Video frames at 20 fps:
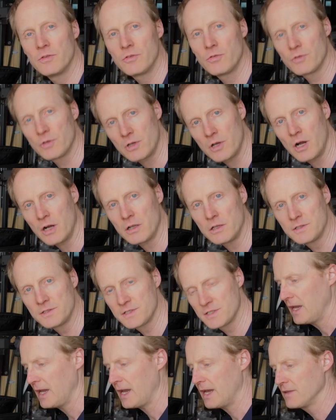to the
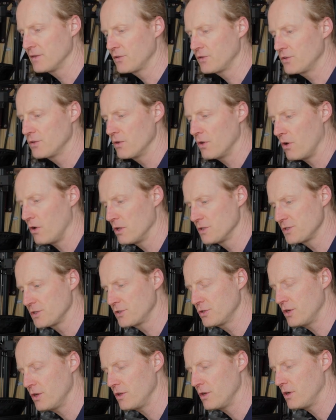goggles, and also
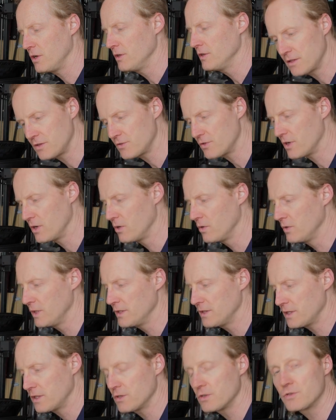turn on the drone and
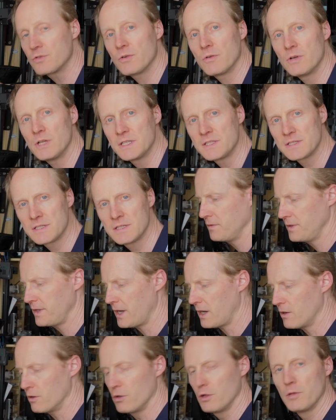the controllers. They
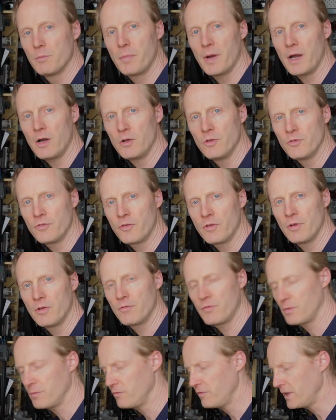are all bound
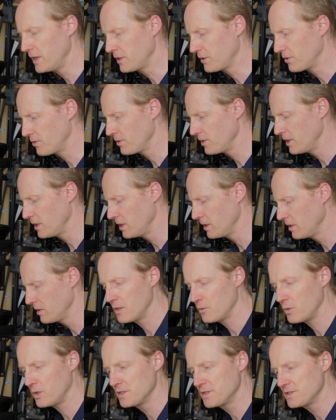from factory,
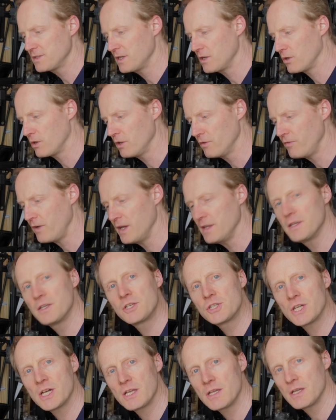and once they all find
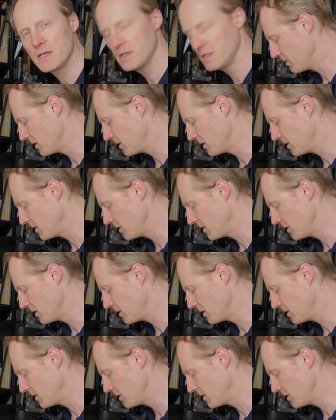each other,